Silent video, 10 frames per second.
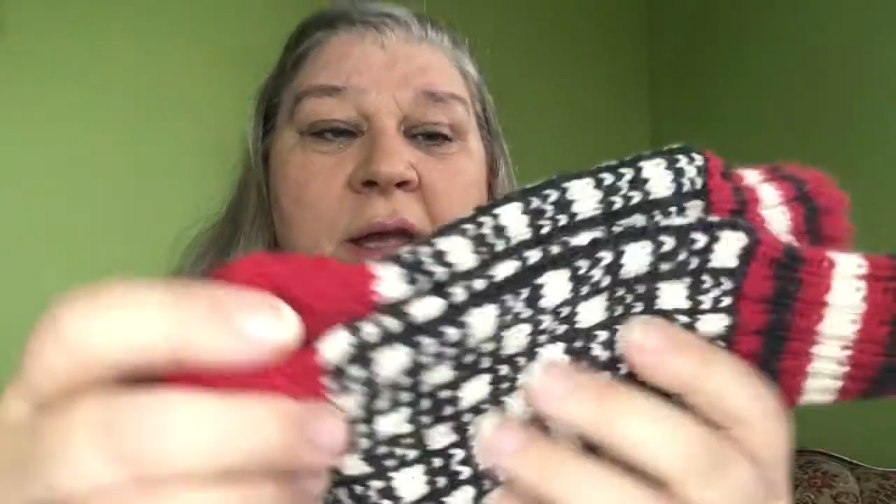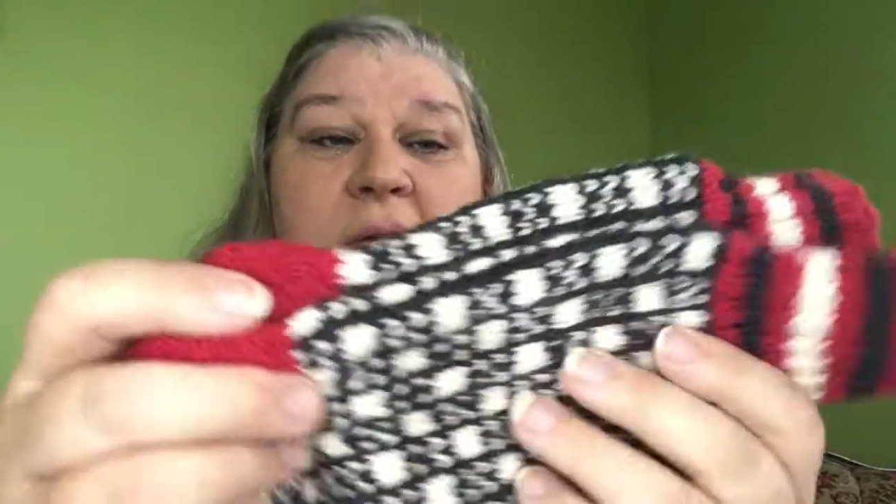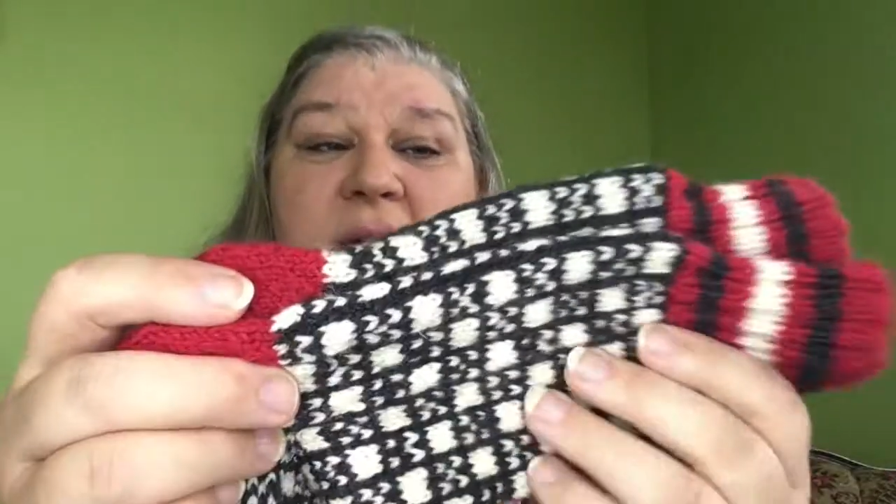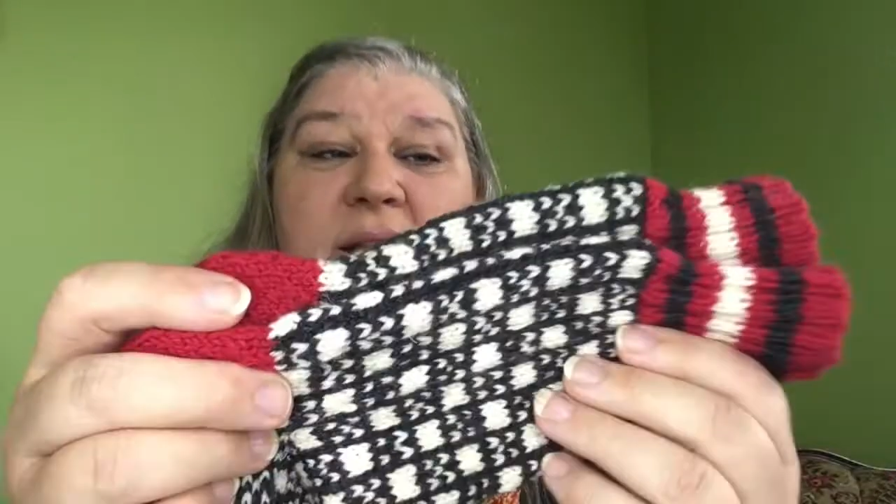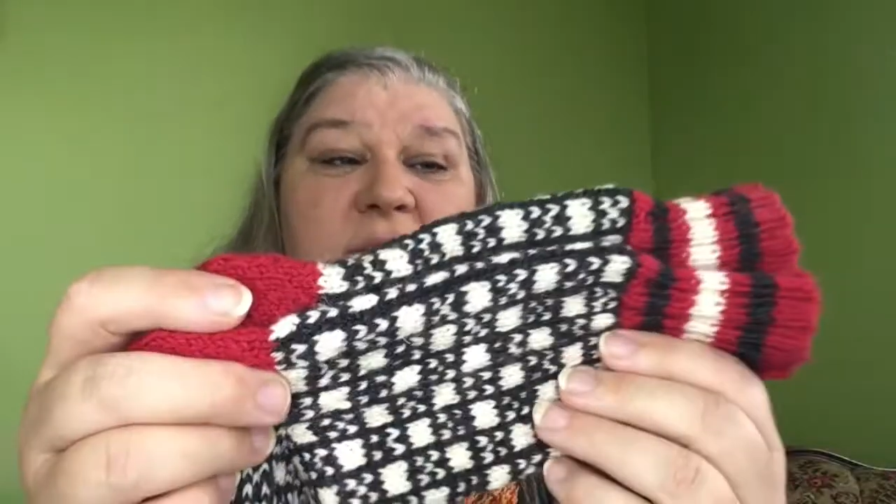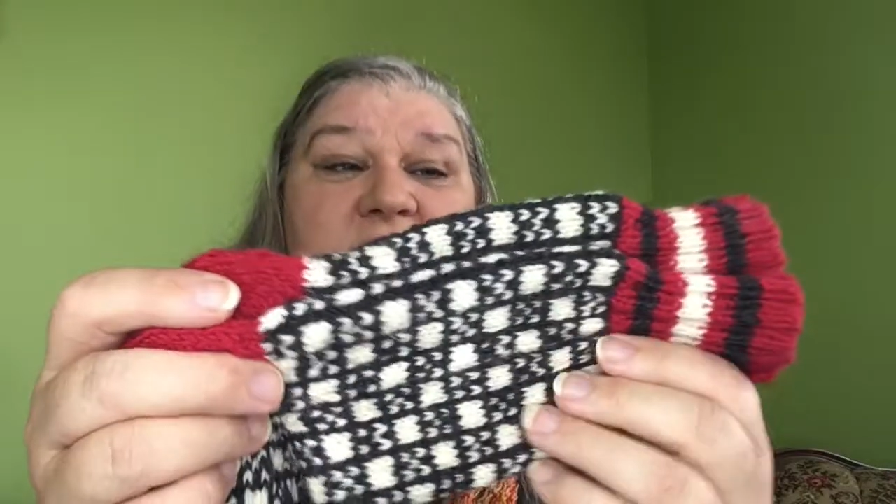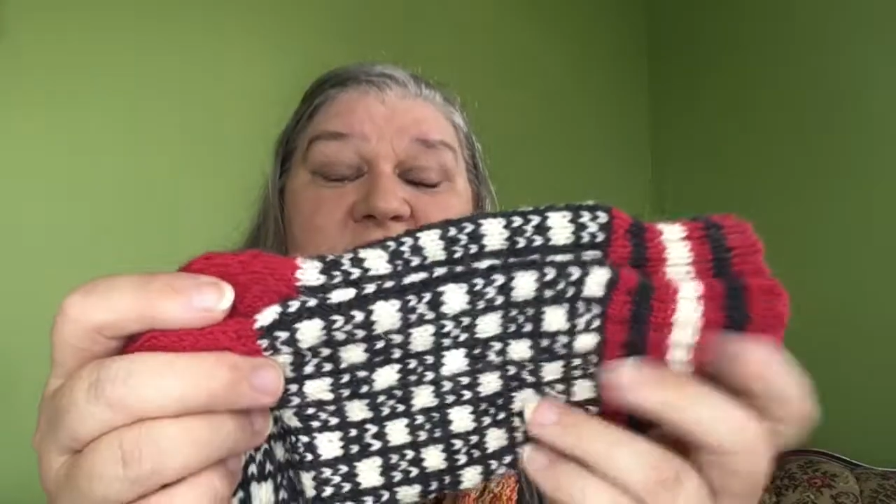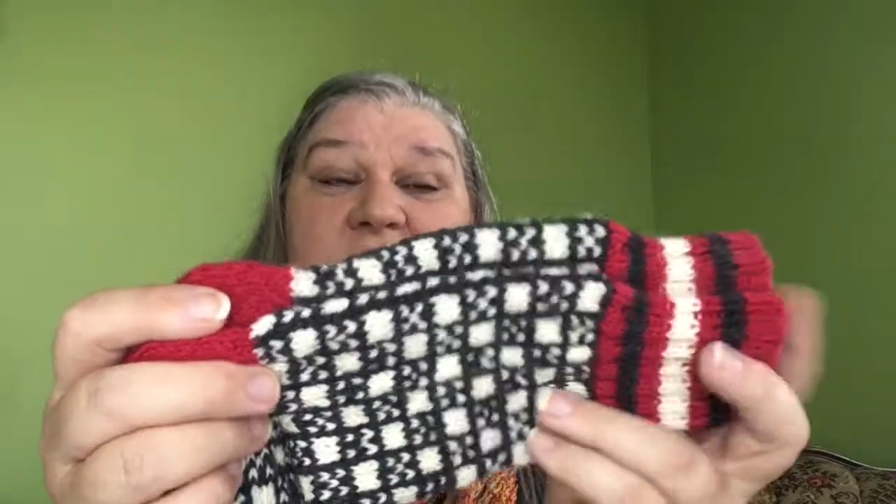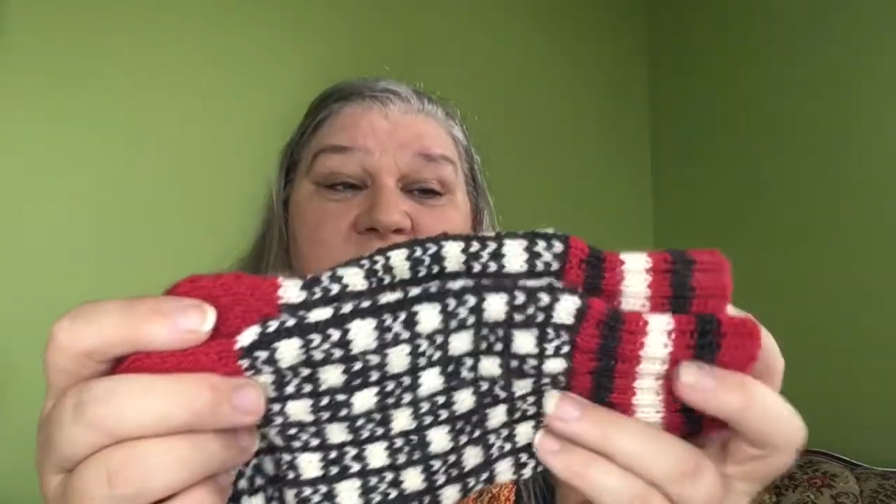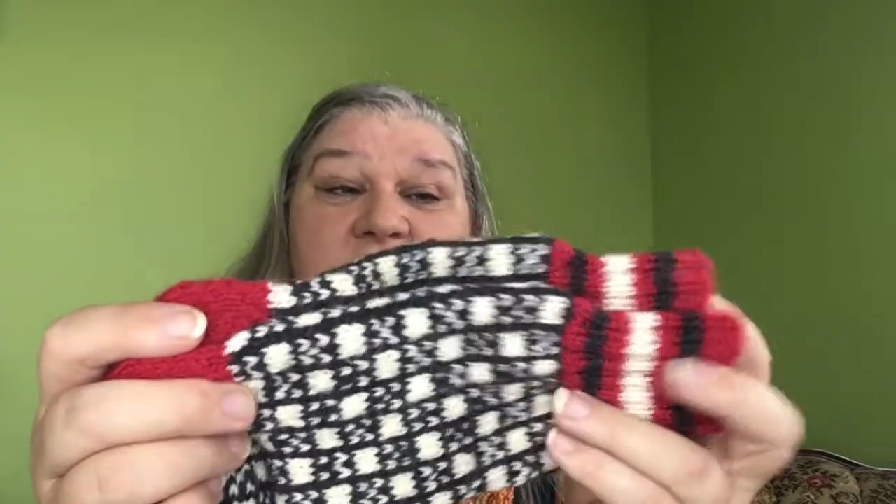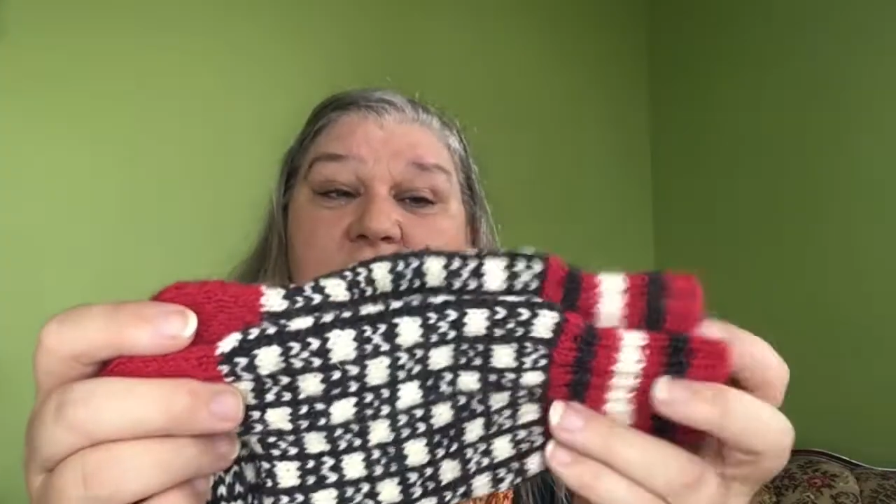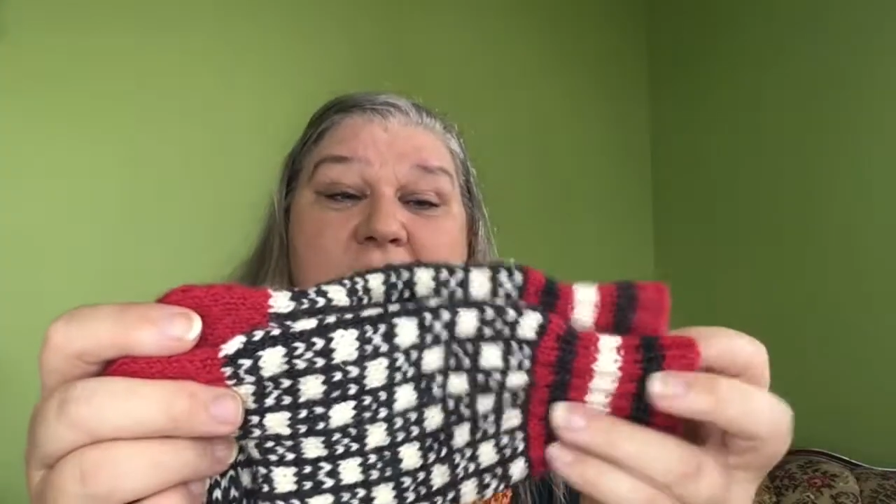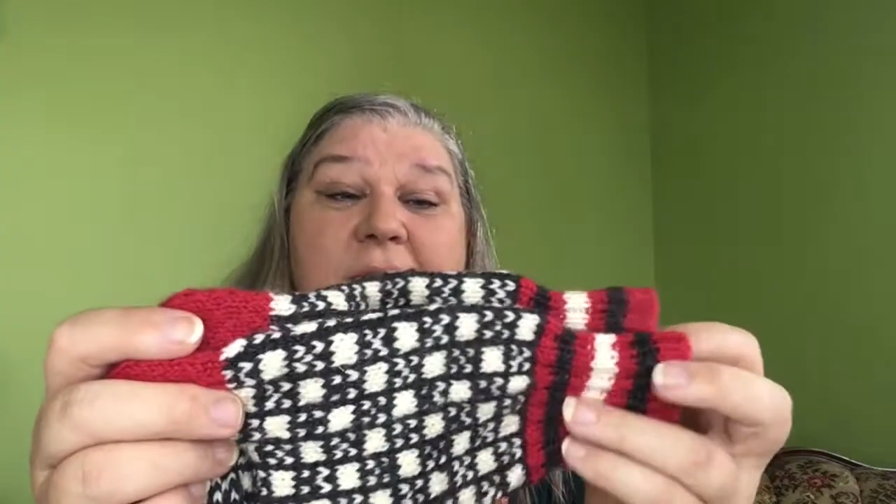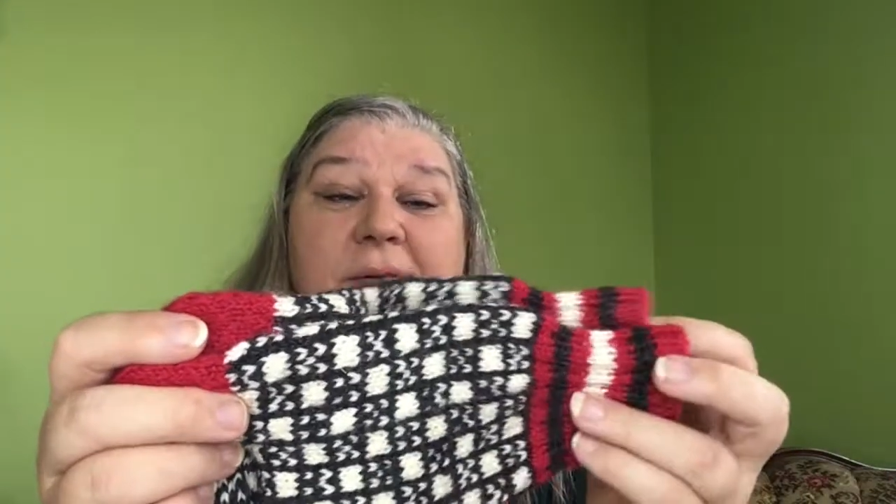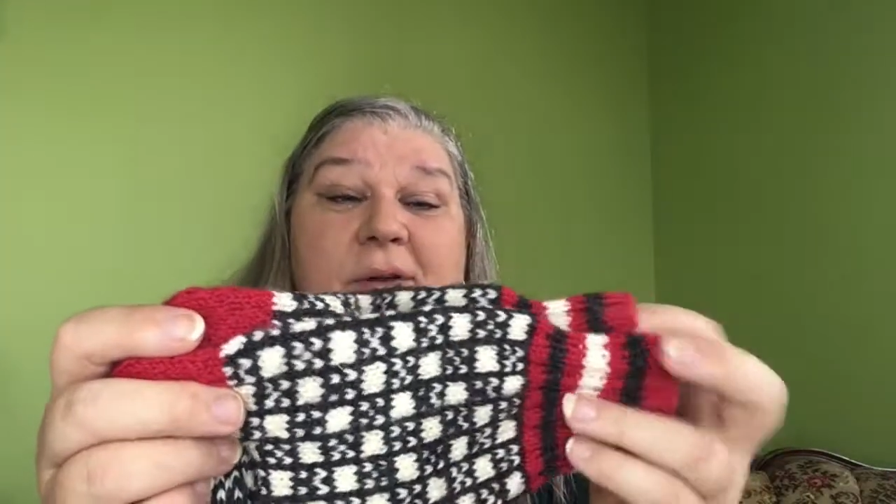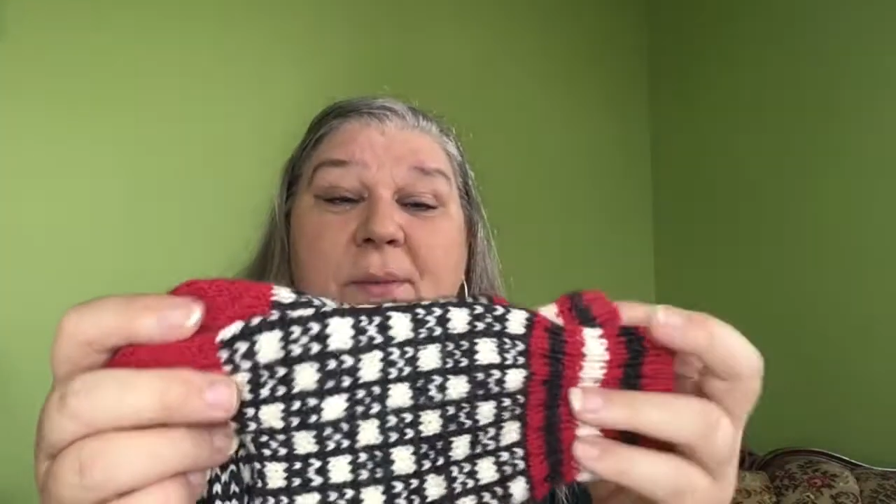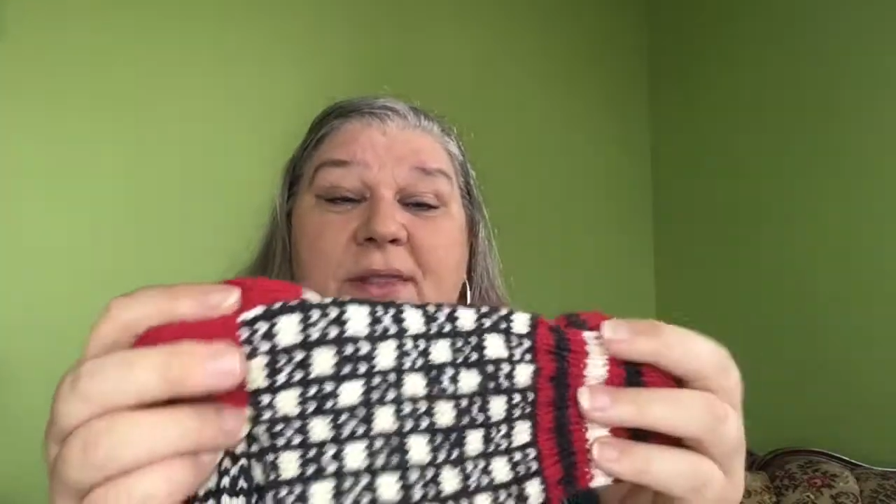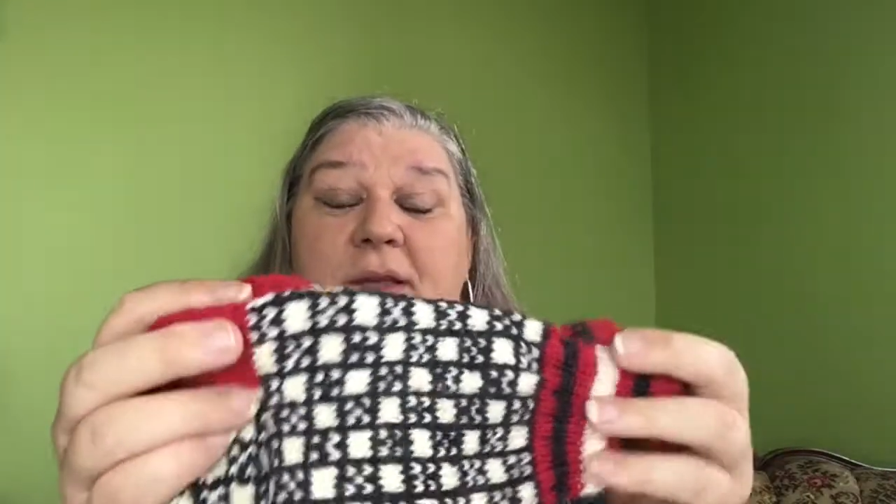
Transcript: And this is, I don't know what the